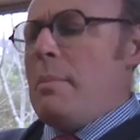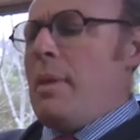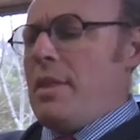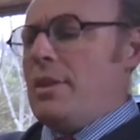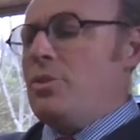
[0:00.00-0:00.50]

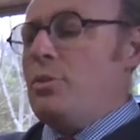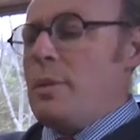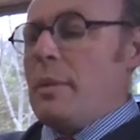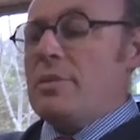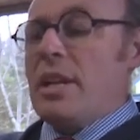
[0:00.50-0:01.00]
mother took me
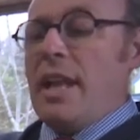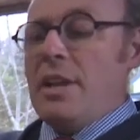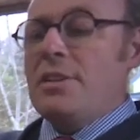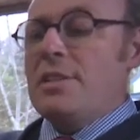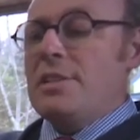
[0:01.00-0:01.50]
up to
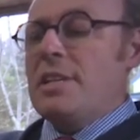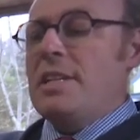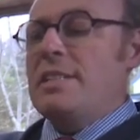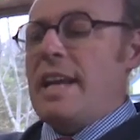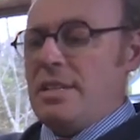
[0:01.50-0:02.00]
London to see
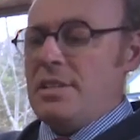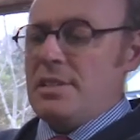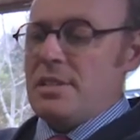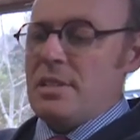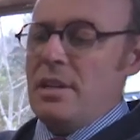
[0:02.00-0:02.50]
the
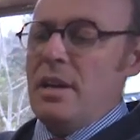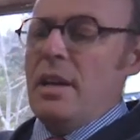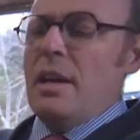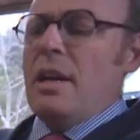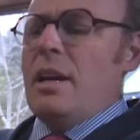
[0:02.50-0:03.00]
dentist.
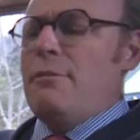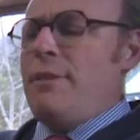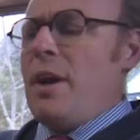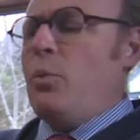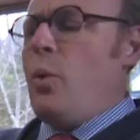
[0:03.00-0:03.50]
He
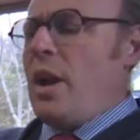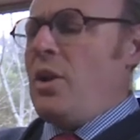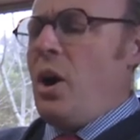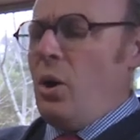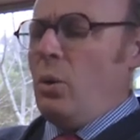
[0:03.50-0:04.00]
found one
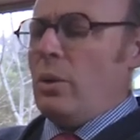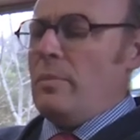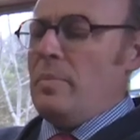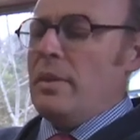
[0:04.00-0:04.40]
hole.